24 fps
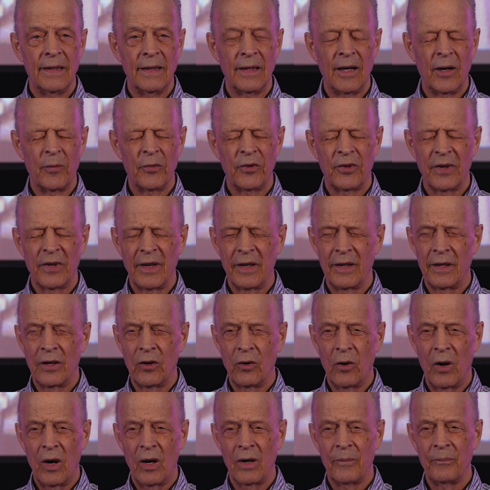And I'm saying, you
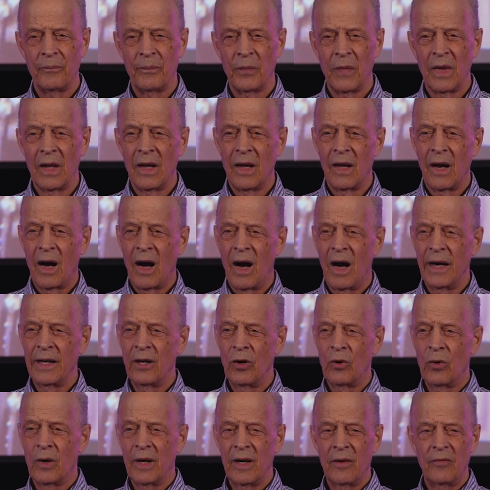know, I
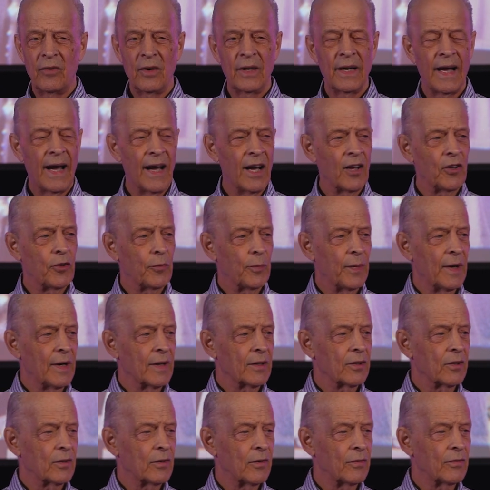know every
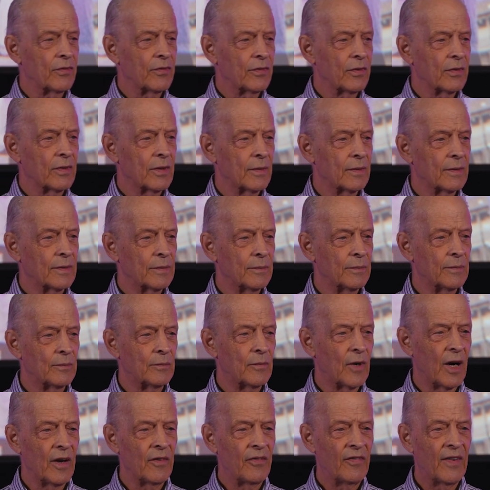aspect of
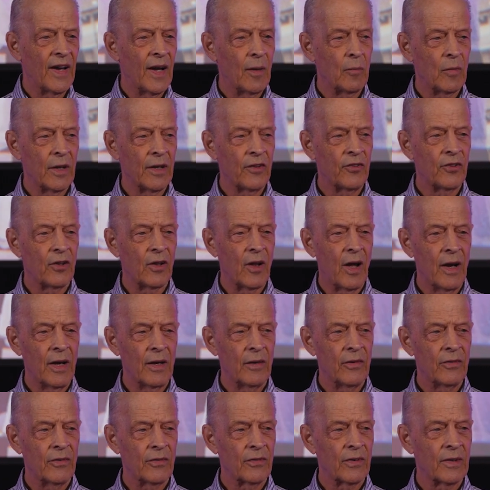my family's
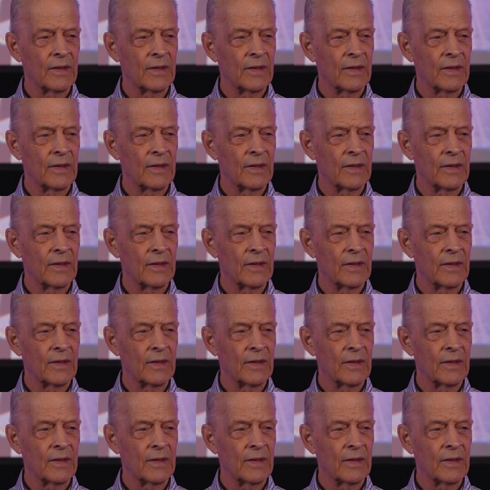life